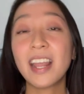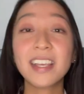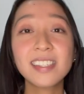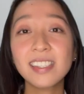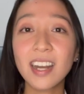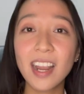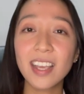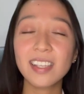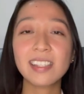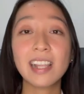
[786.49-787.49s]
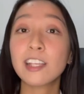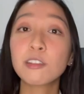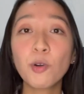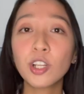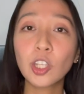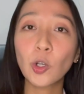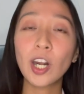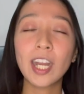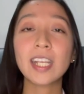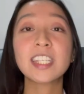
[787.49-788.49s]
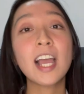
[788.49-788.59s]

less stress, less monitoring kasi